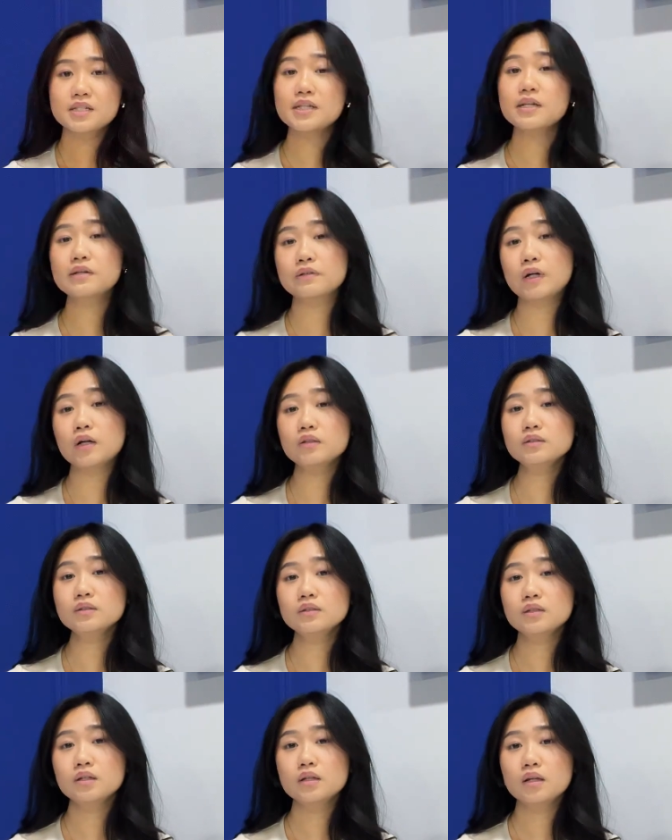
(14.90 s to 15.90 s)
Stick around,
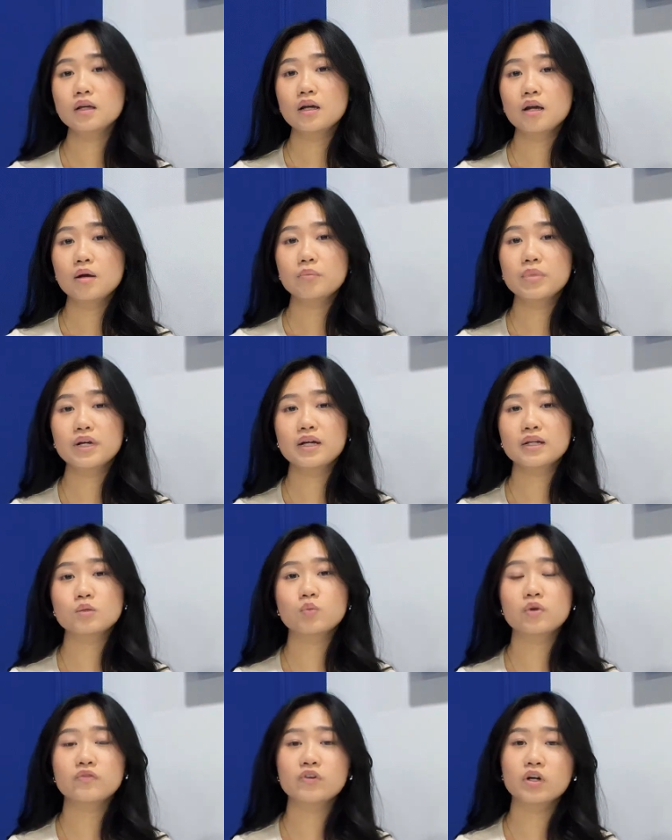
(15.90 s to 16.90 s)

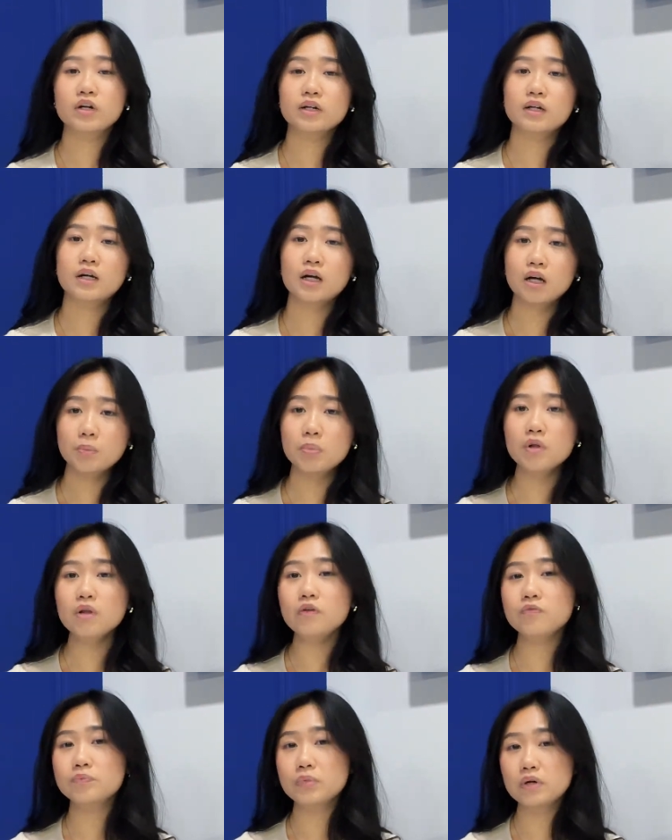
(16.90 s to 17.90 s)
because we've got a couple of